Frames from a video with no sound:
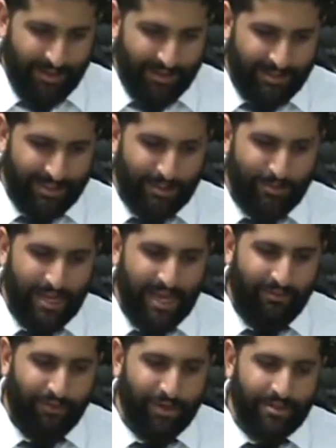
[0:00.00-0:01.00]
Such
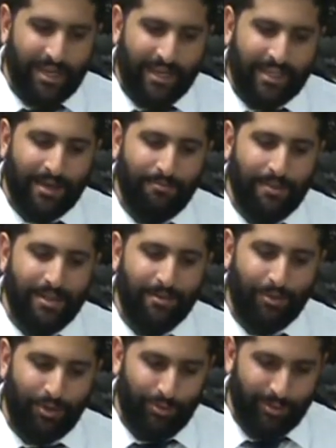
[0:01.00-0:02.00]
behavior is not
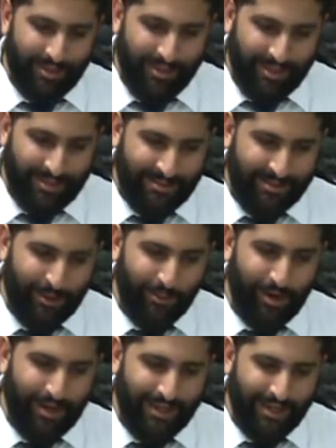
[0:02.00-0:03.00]
commendable humility, it is
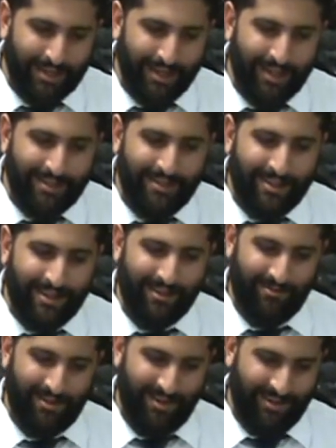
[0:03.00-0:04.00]
degrading and
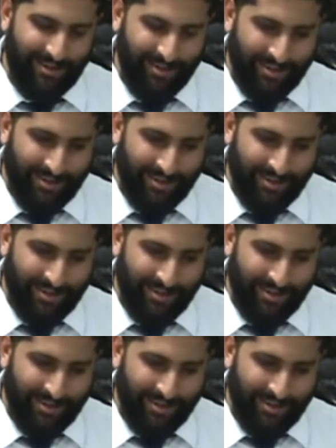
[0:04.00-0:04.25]
undignified.